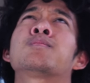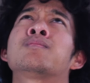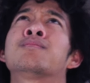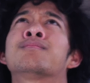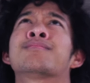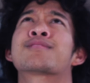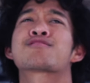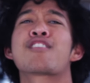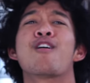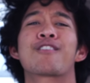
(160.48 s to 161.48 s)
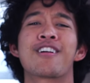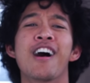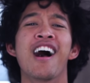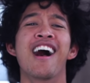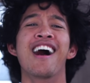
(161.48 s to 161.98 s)
Mm, so
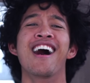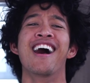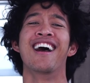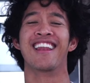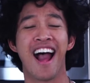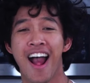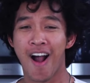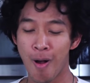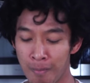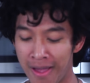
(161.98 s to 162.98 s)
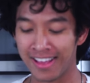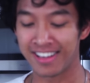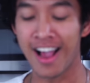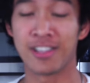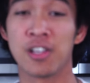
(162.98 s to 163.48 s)
good. Oh my
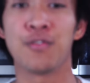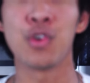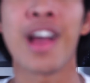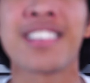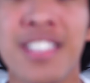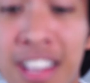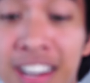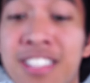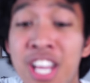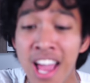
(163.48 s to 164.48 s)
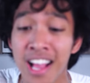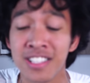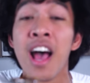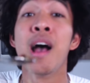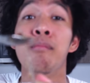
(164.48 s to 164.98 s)
gosh, if you guys get a chance,
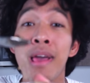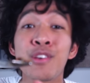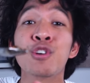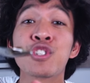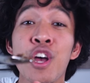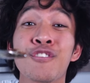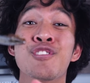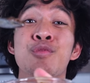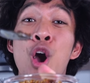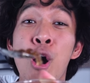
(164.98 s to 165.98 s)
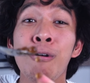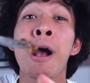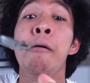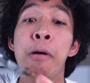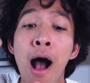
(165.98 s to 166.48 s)
make yourself some Coke
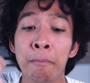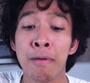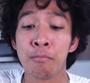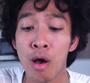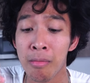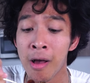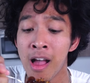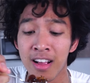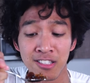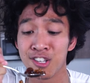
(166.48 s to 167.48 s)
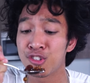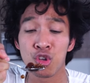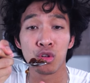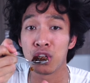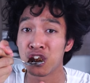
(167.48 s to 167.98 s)
popping boba because it is
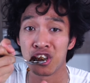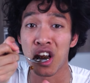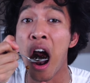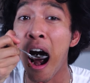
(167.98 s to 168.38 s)
delicious.